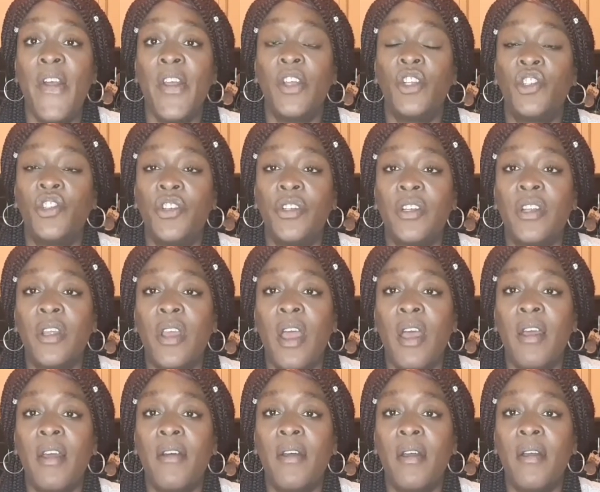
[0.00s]
Should
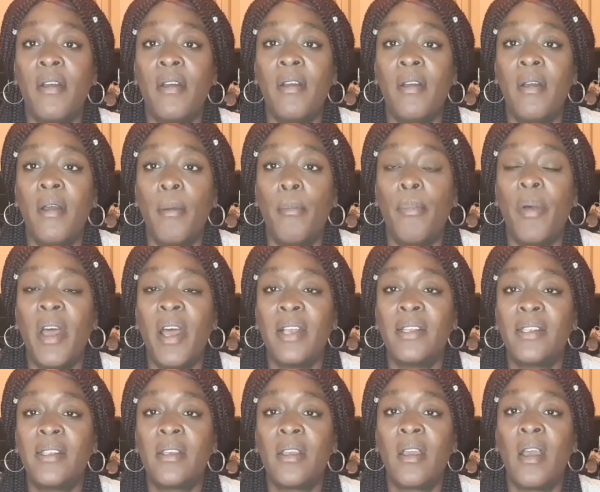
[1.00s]
a
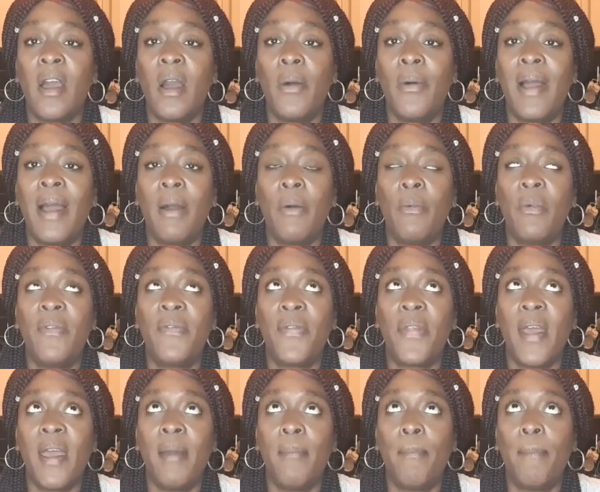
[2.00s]
person go out with
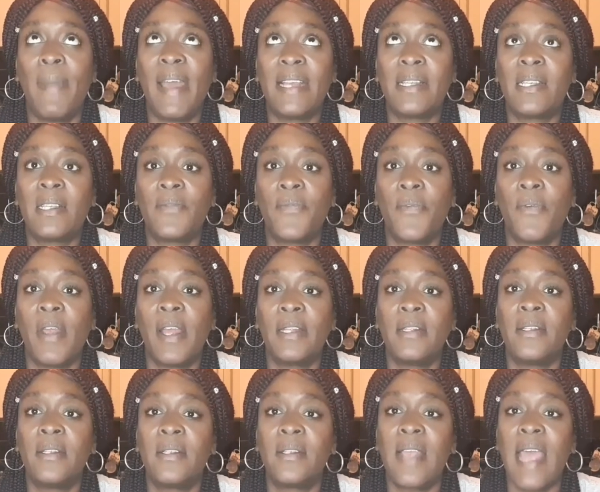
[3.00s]
their best
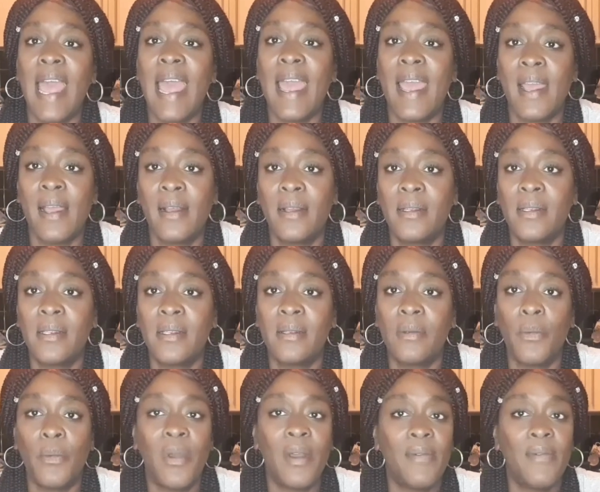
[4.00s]
friend's ex,
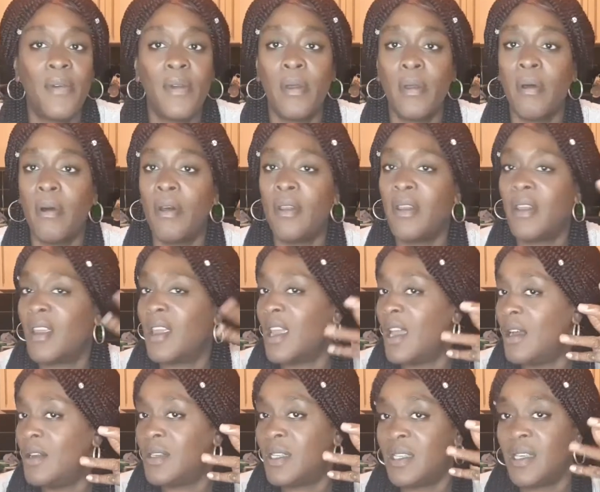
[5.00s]
whether on the
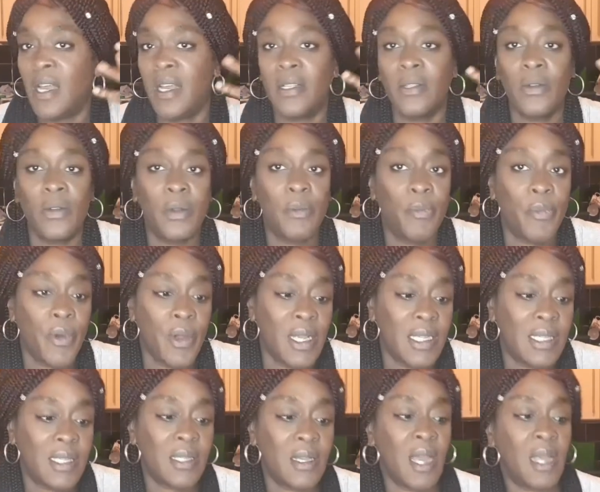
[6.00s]
girl's side or the
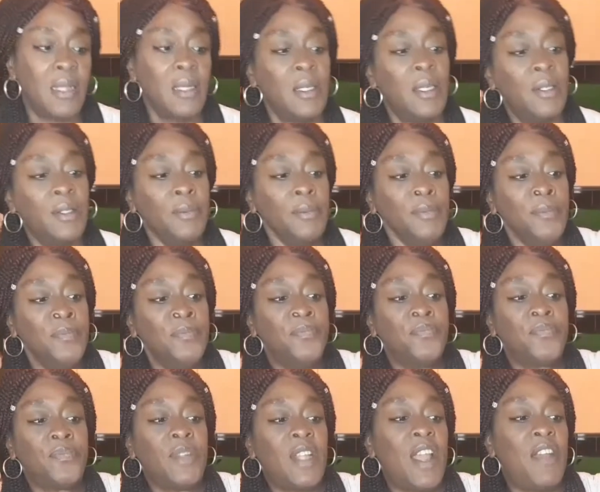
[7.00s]
boy's side?
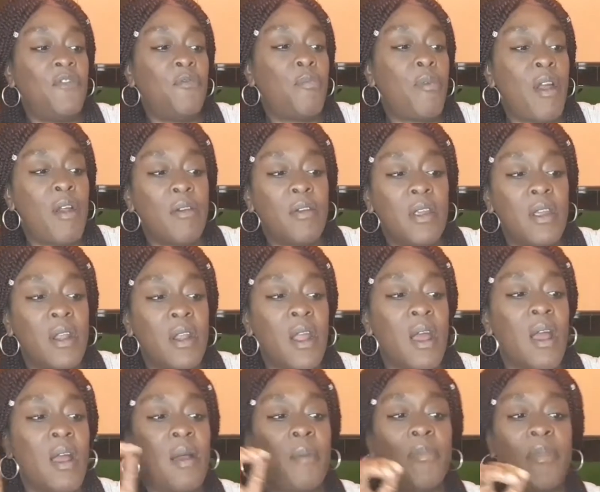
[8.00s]
They've broken
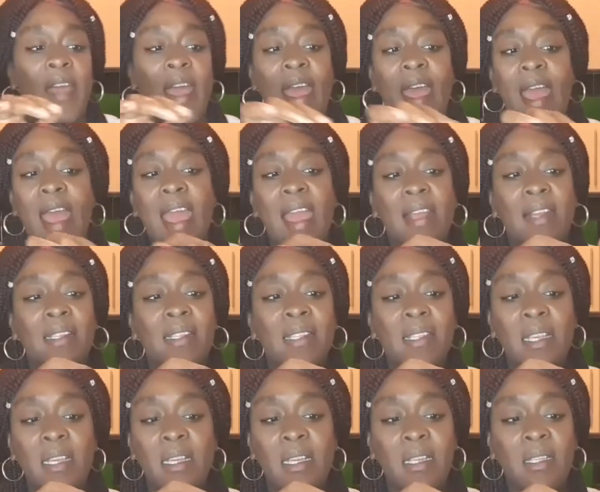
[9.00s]
up, they're
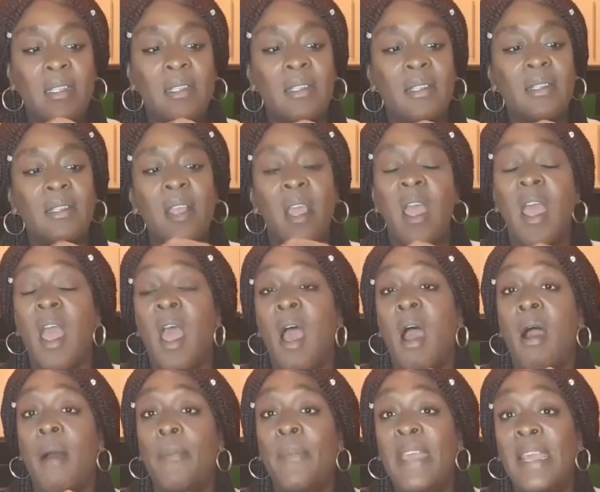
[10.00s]
exes.
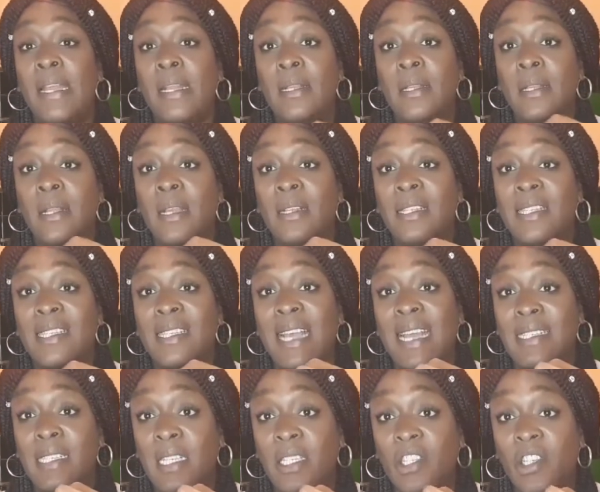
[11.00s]
I mean,
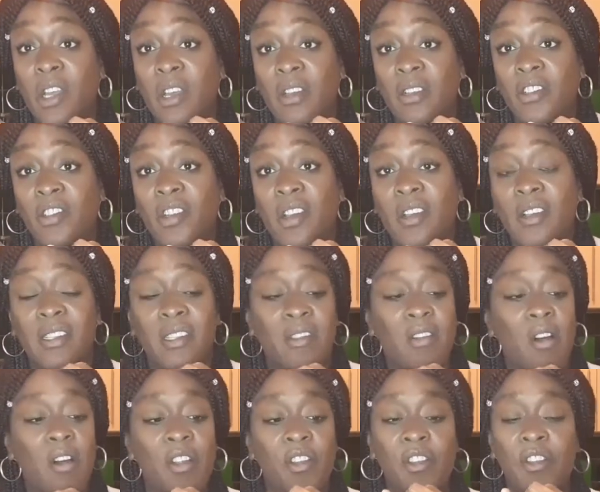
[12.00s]
Zaddy Chunk Chunk's
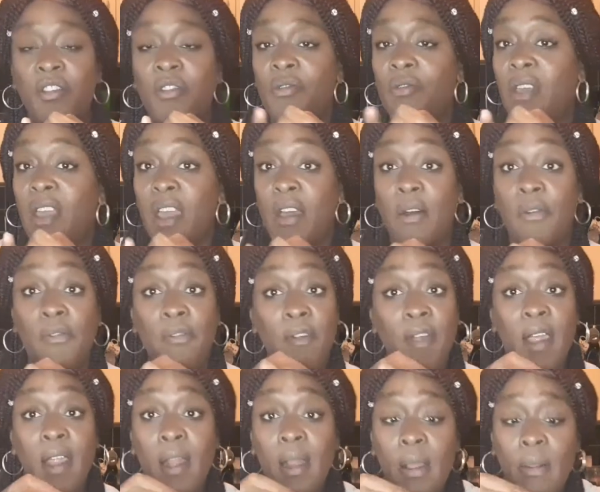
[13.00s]
got a new
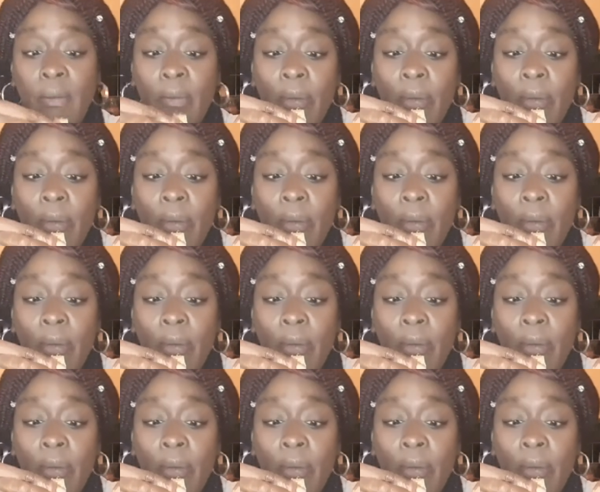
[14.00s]
girlfriend.